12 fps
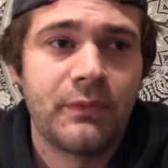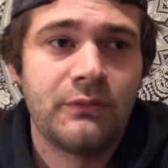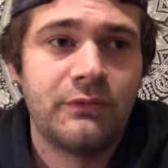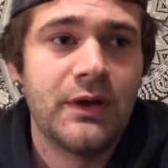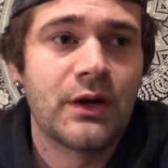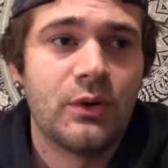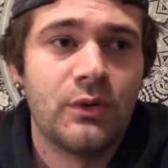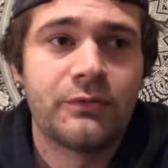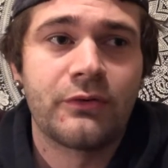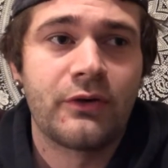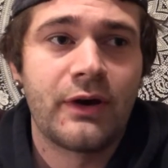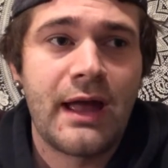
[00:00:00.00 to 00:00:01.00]
vehicle.
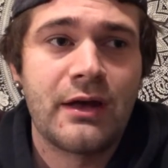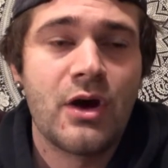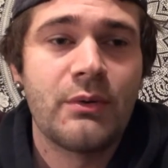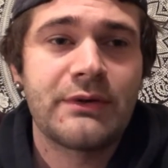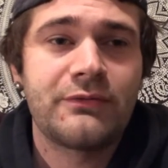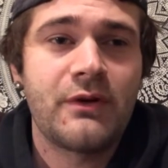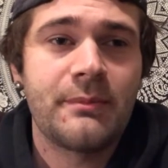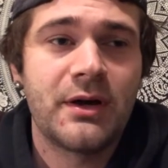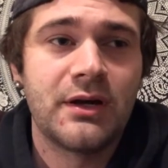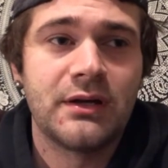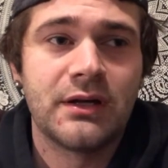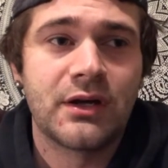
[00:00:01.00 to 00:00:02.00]
For going from
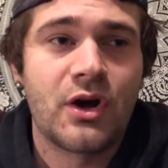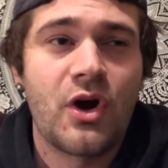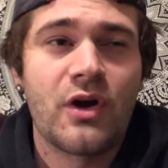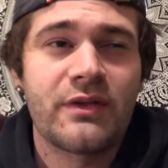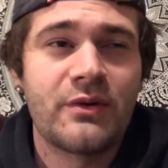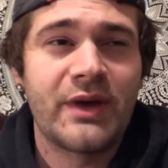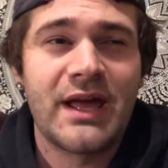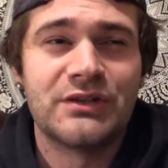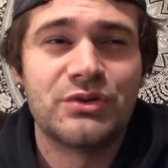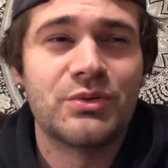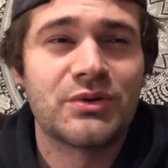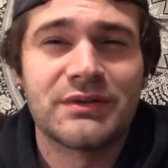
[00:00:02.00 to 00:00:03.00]
a car that only had
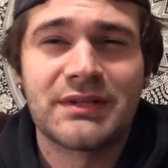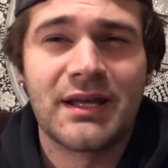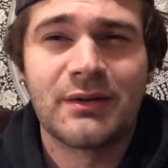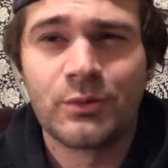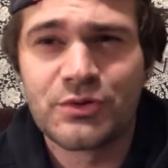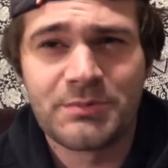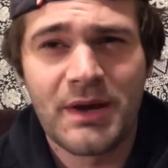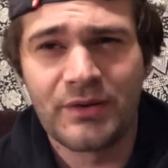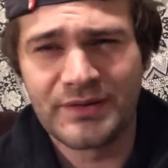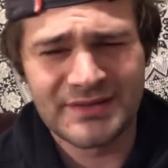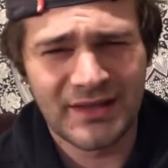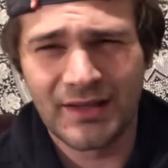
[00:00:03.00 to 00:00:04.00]
210 horsepower,
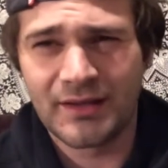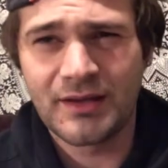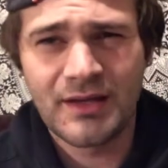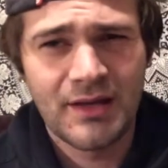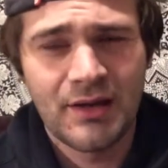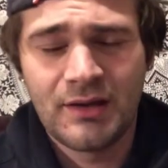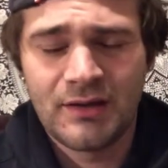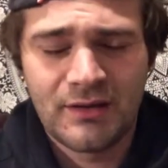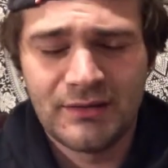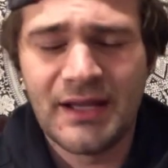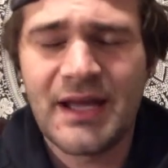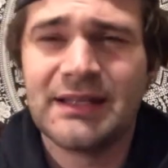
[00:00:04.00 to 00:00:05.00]
it's like
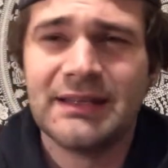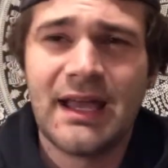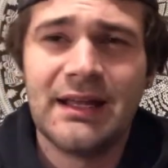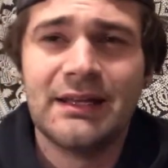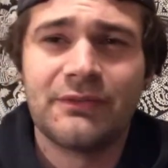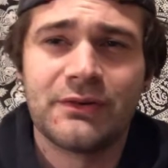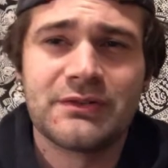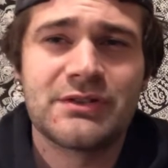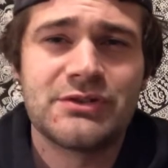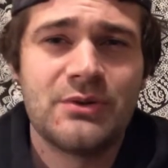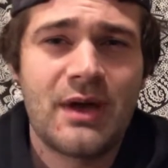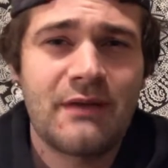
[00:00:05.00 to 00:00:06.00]
night and day difference,
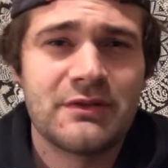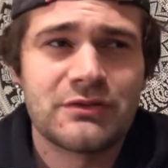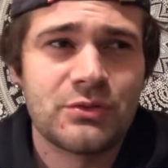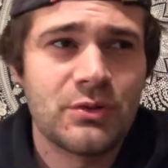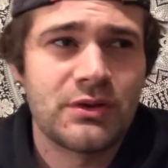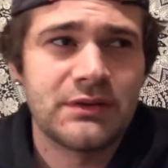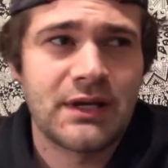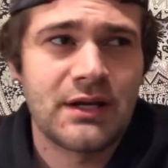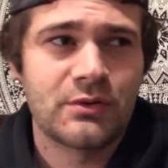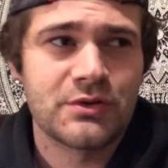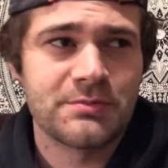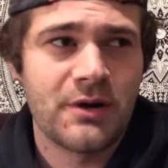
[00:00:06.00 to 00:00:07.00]
because you have this 210
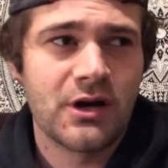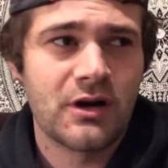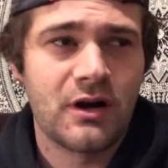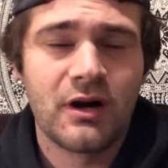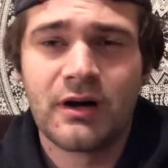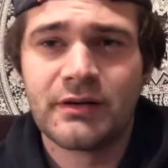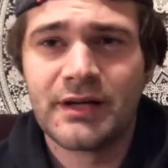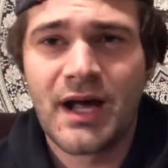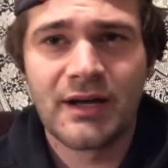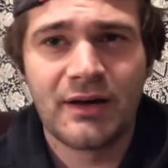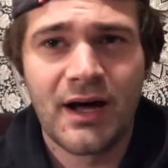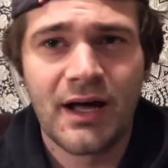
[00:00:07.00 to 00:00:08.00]
horsepower car.
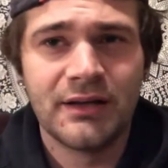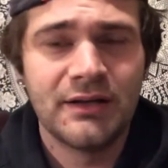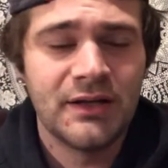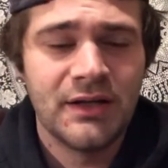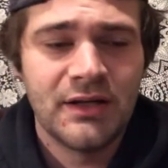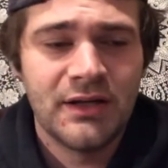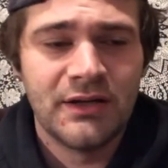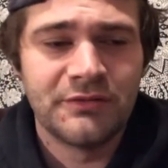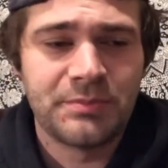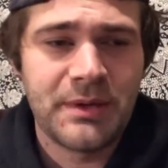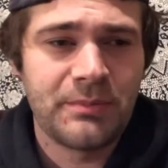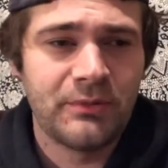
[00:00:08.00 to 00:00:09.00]
Not a lot
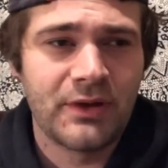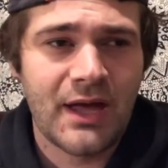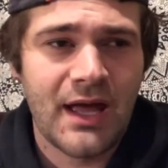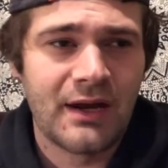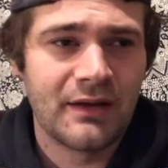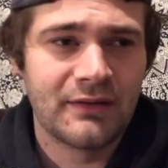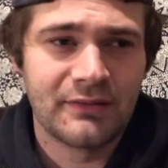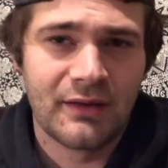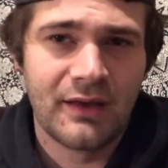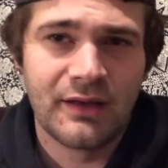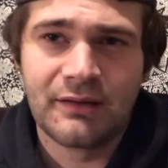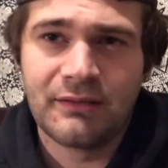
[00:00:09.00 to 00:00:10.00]
of people look at it as
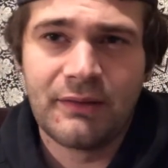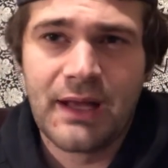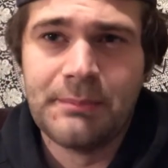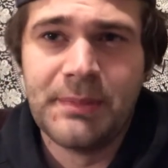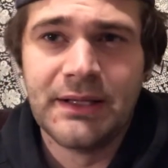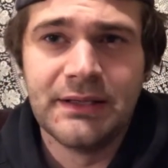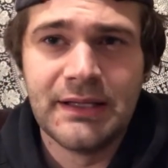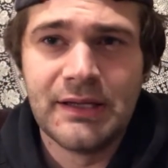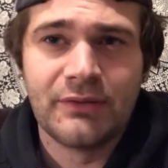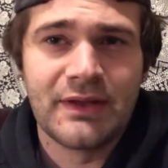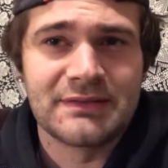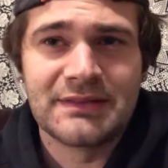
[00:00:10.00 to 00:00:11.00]
like a big
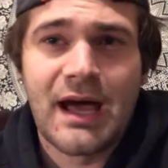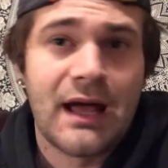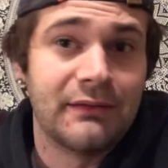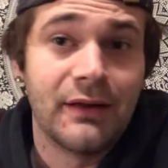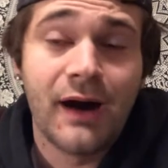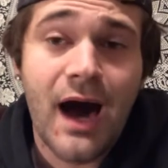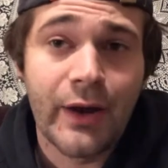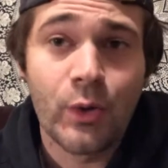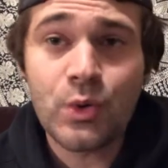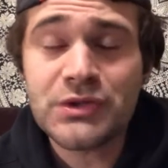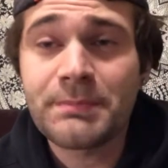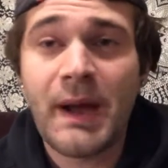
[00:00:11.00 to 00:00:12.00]
deal. That's not a lot of
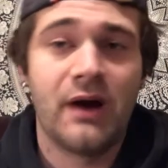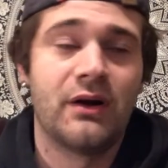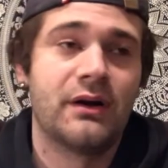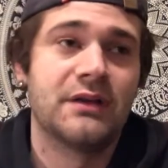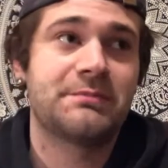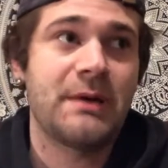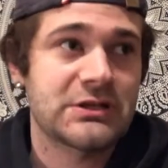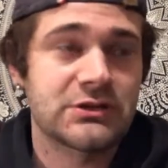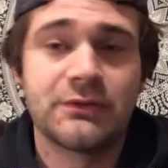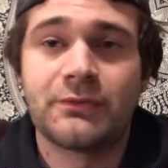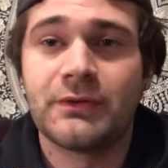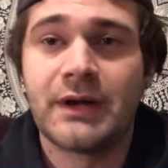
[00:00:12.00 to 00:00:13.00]
horsepower,
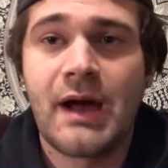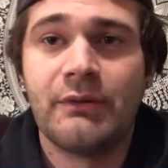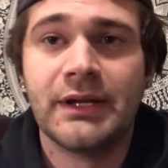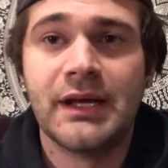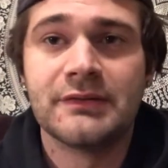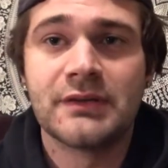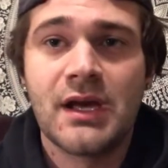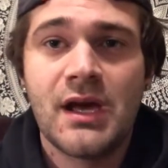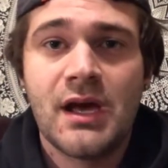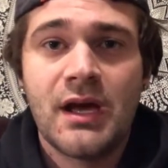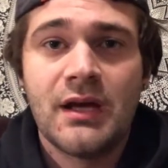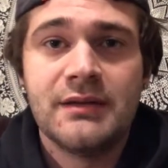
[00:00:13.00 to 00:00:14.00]
especially for nowadays.
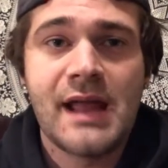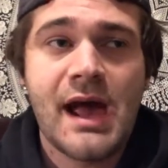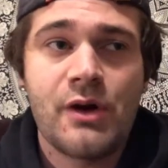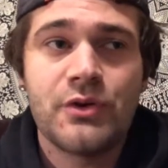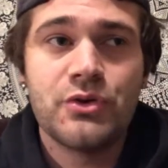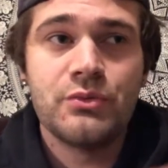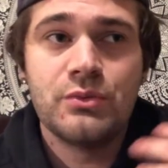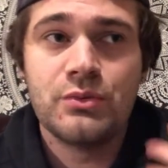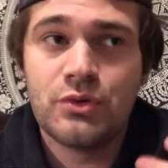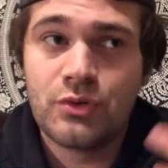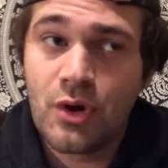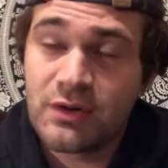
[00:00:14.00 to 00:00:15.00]
Now
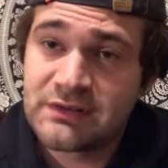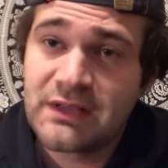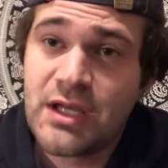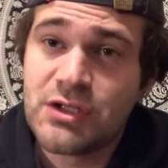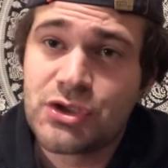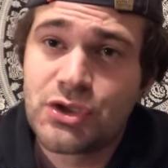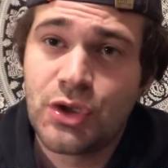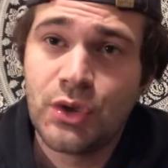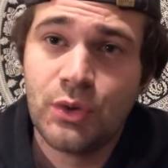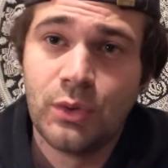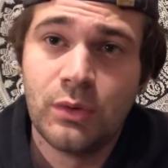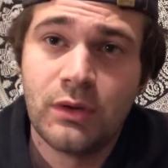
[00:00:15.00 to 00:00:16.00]
you go to stage
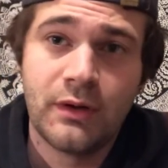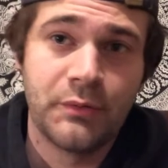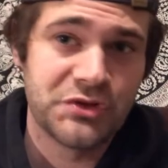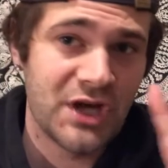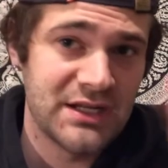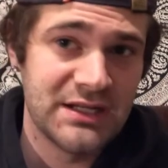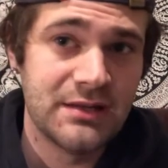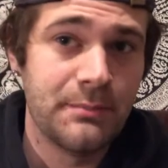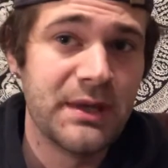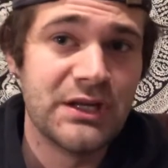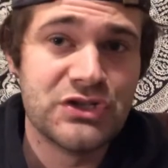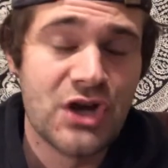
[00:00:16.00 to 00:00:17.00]
two, which I did the
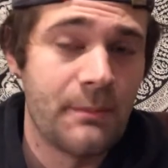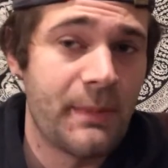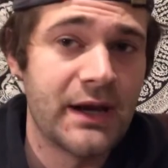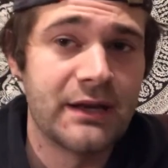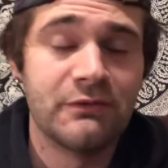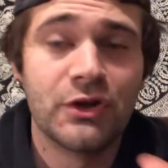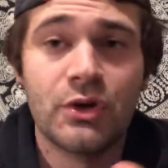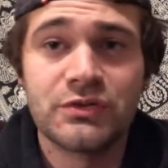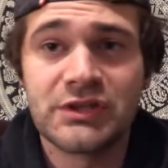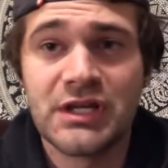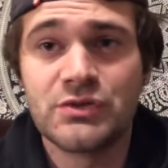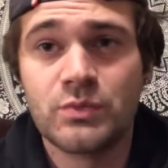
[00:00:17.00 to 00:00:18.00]
big jump. I didn't even go
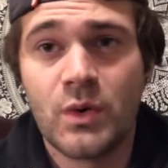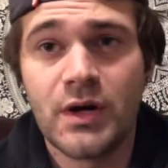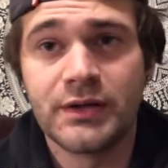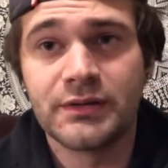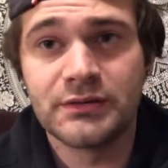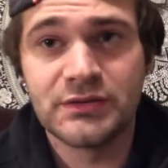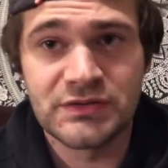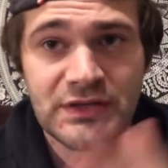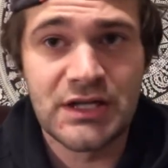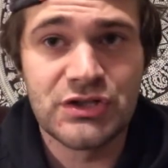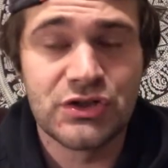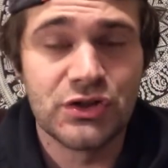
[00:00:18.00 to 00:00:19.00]
stage one to
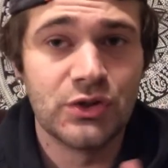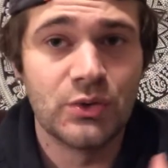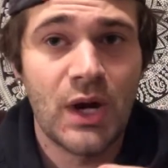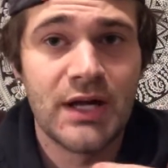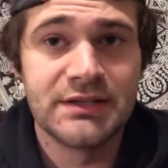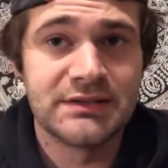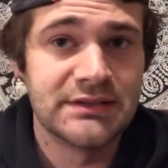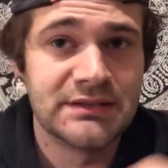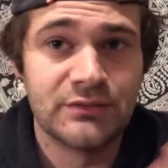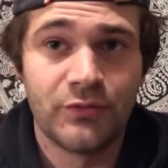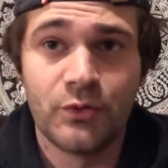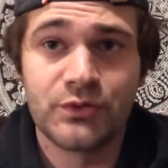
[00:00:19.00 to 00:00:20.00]
stage two. I just
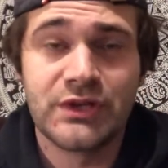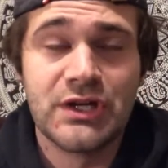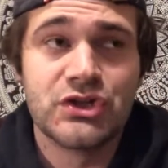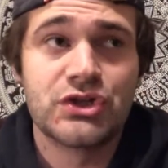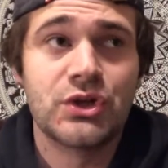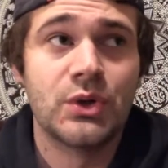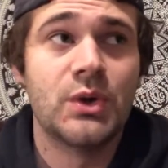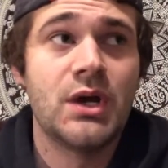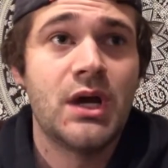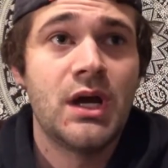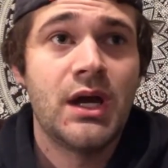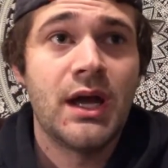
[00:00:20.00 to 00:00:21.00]
did full stage two,
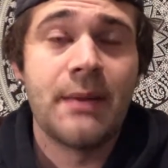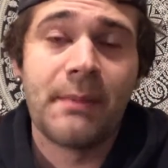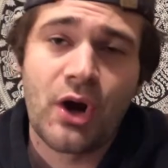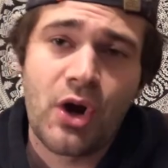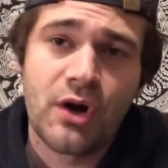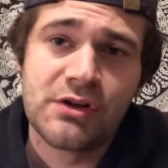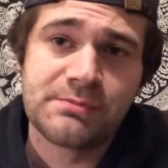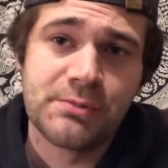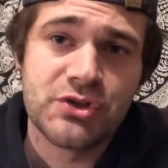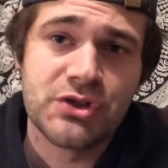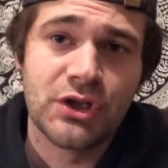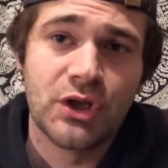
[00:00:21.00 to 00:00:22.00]
and my car is
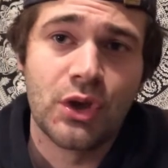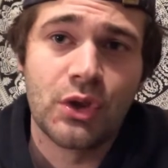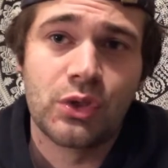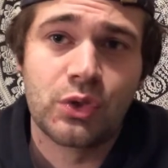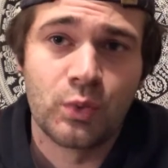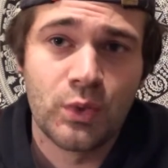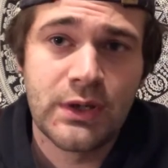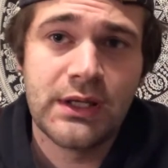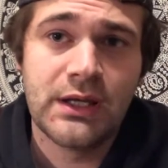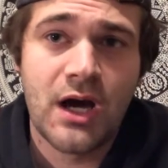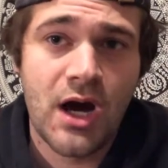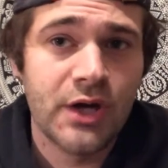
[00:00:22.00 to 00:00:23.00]
pushing
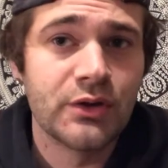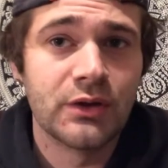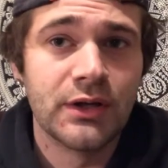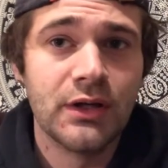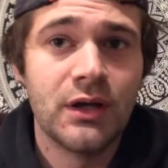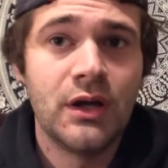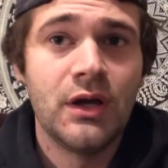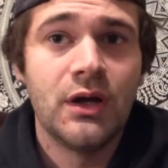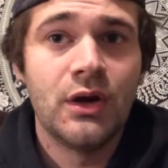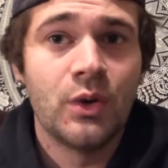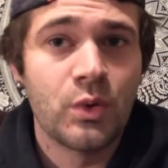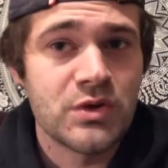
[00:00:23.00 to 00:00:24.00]
300
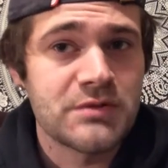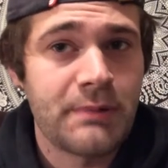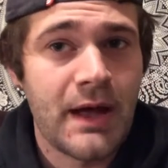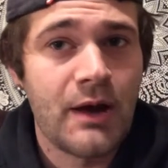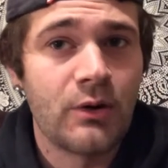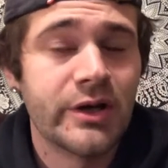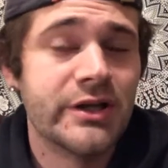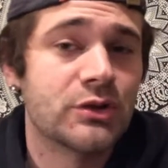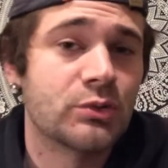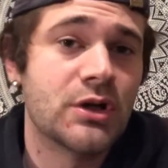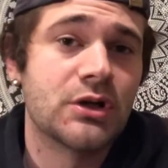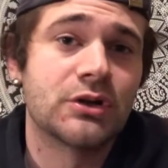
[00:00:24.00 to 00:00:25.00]
horsepower and
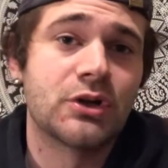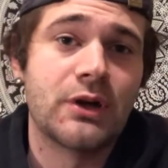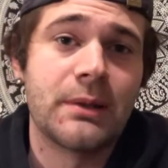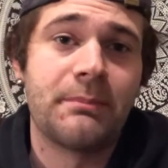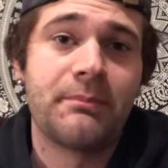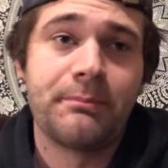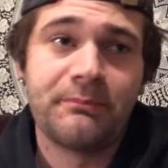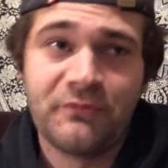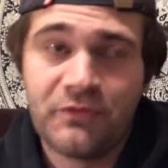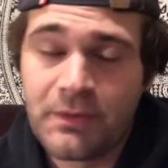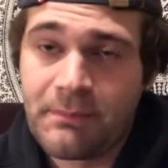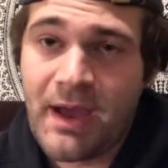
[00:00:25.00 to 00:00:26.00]
330
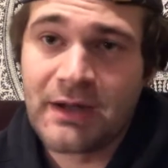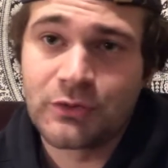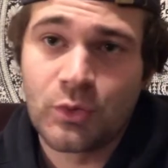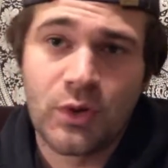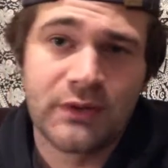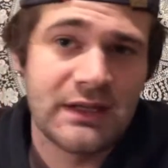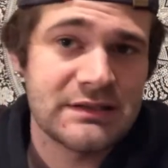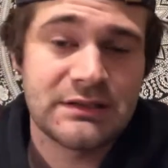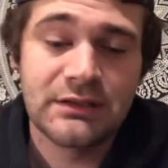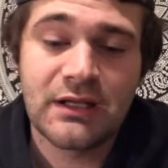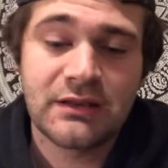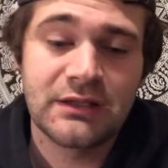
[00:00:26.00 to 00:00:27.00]
foot-pound of torque. That's
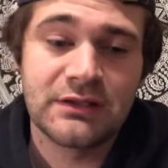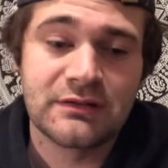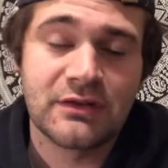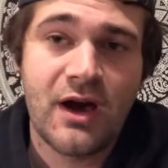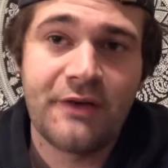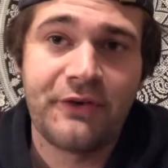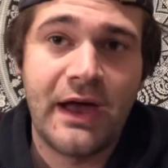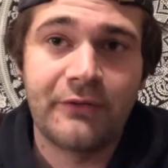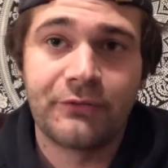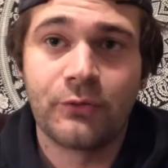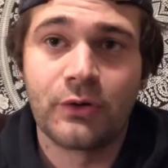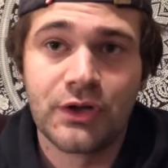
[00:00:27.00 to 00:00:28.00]
nothing to scoff at
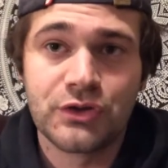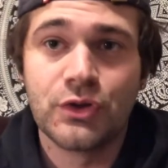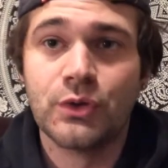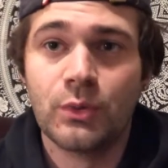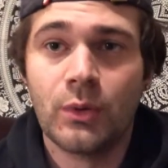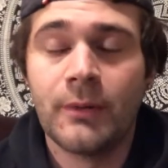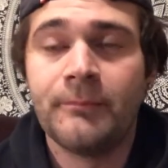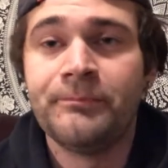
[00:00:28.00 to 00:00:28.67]
for a tune.